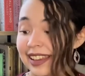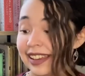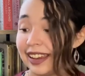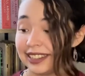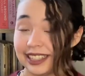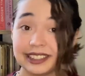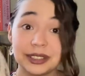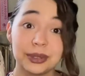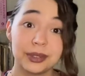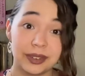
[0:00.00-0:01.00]
I said
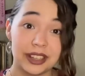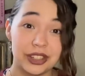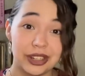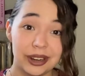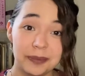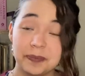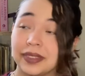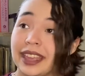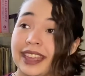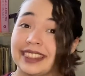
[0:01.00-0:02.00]
this was French yarn.
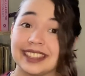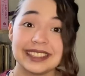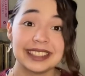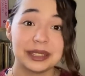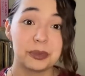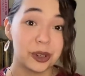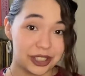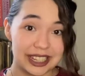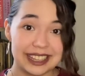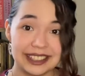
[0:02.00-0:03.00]
This is
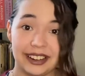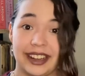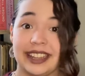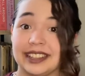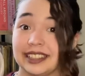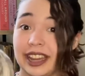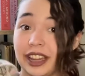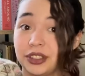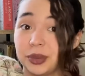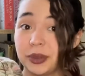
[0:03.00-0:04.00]
Portuguese yarn. It is
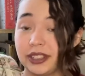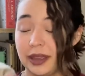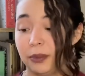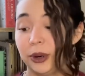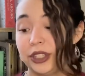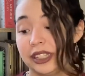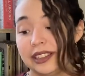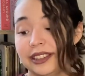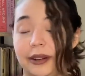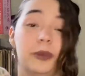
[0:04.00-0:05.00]
100%
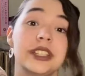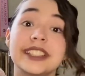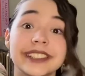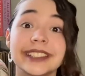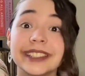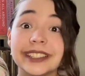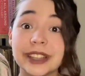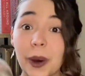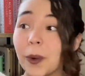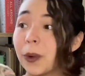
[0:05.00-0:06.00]
Portuguese yarn, which is
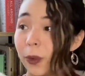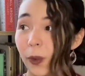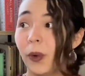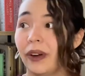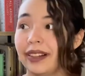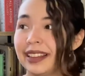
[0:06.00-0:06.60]
so cool.